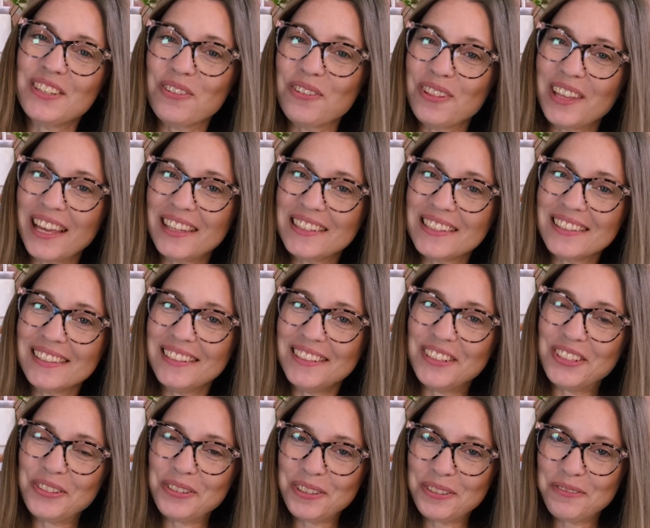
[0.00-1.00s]
that's going
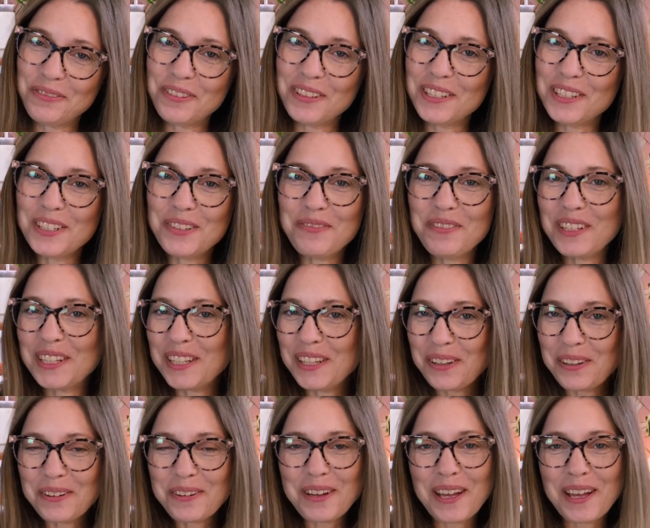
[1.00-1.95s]
to do it for this video.